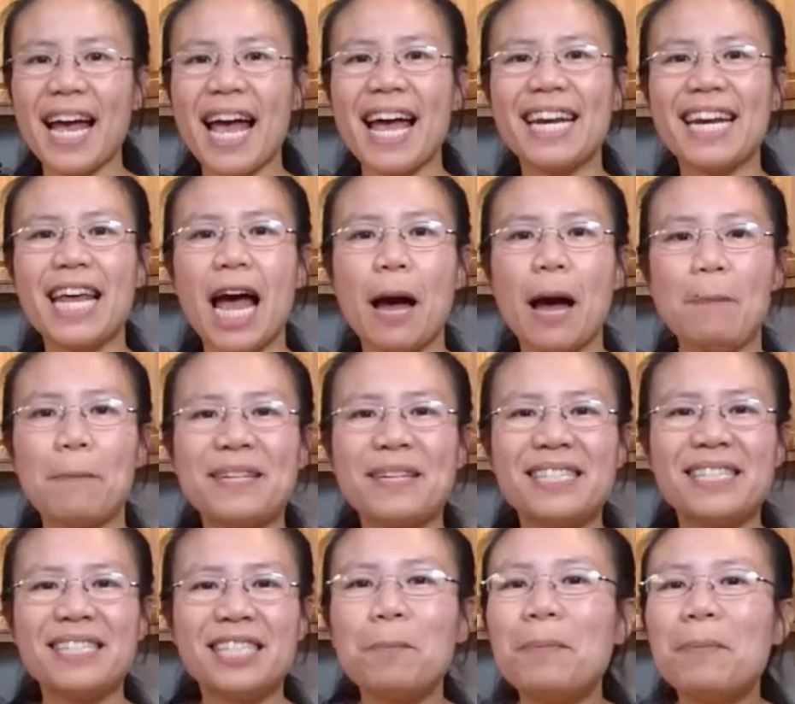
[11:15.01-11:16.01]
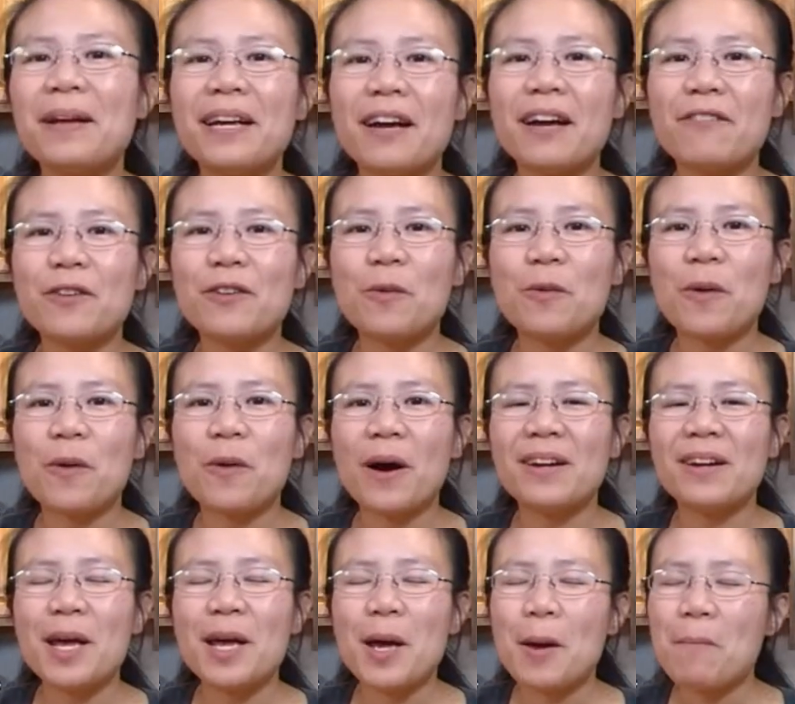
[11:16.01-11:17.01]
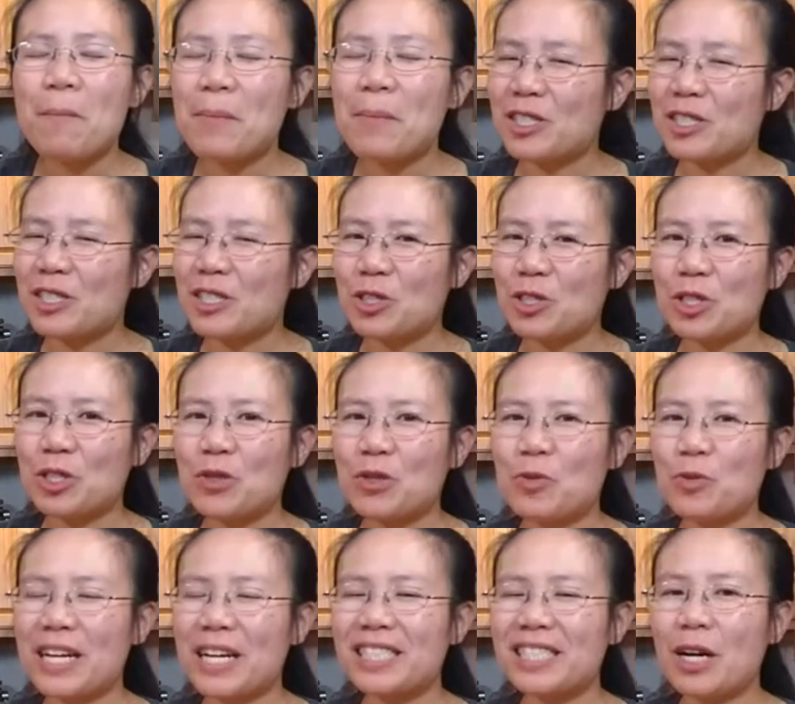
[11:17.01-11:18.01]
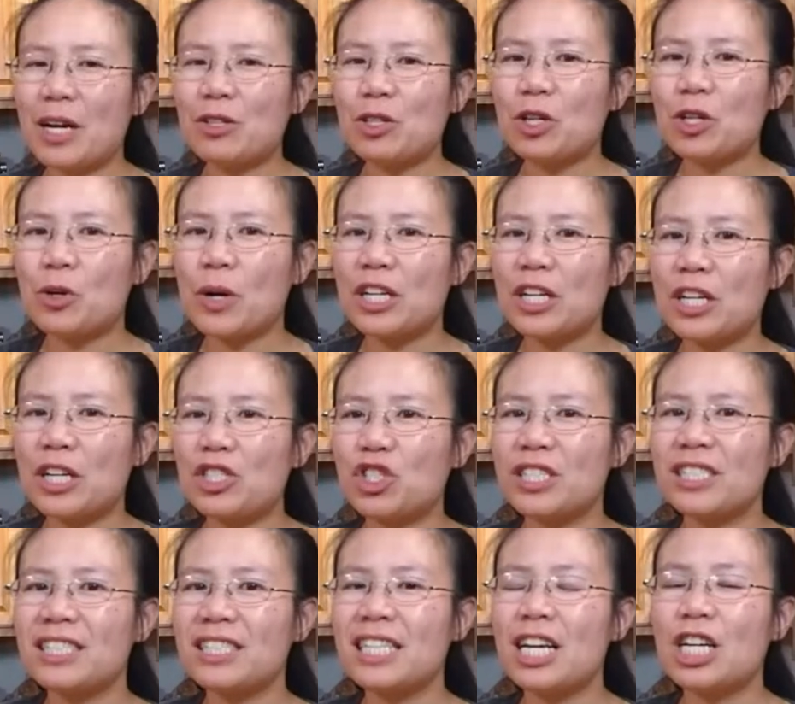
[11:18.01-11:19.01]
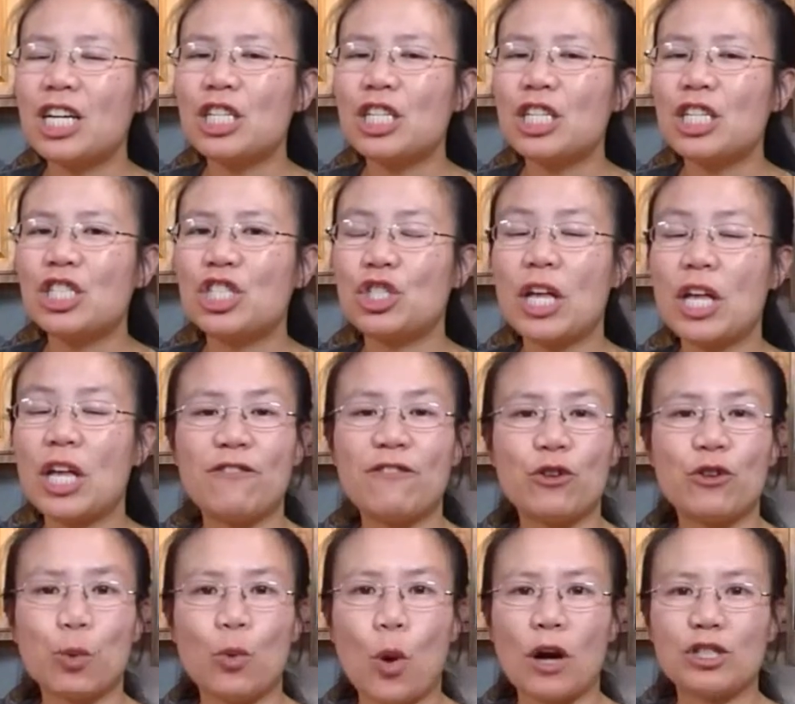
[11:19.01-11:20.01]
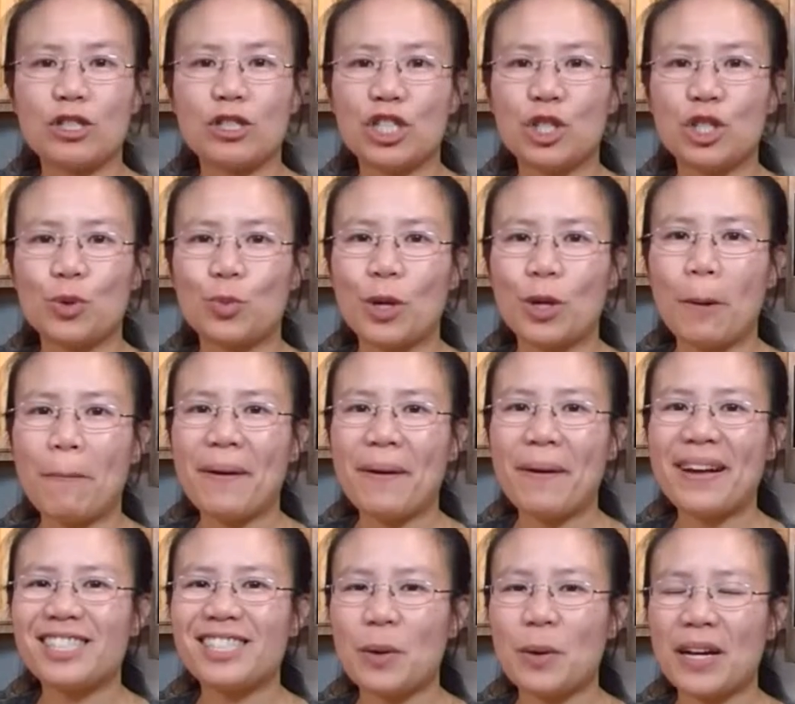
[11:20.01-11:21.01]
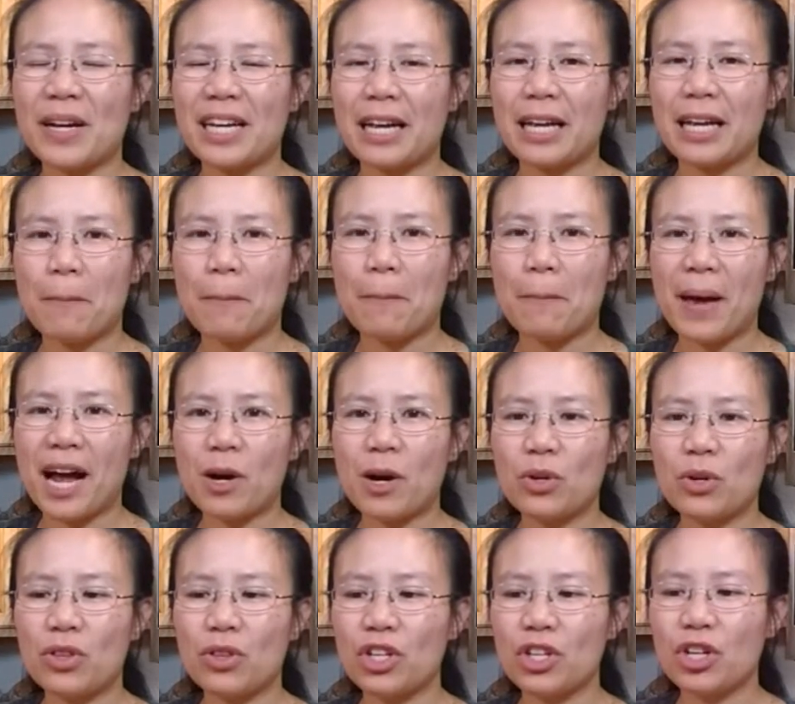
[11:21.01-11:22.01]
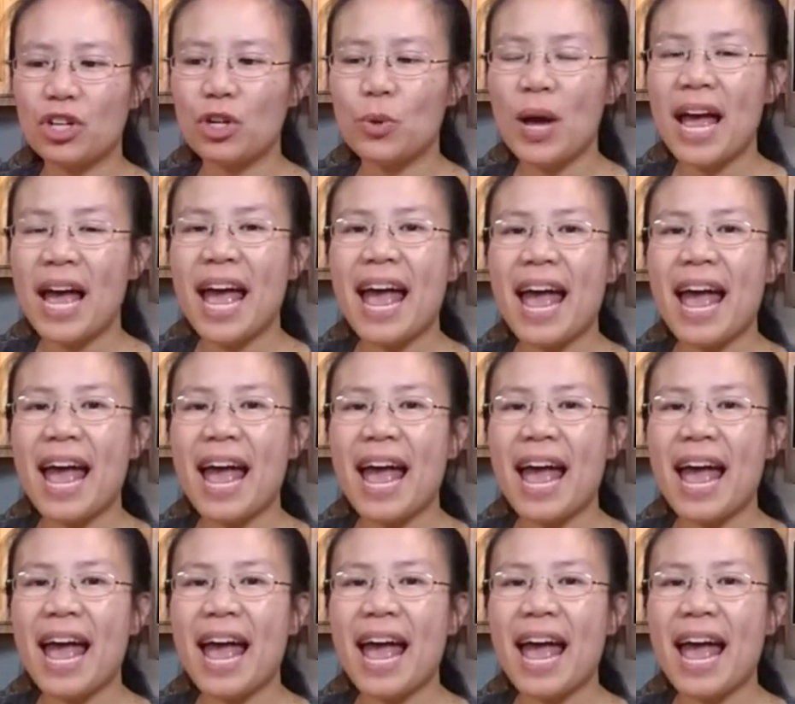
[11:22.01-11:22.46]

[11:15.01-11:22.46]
And happy sipping, everyone. Make sure you write down your questions if you're watching the replay so I can get back with you.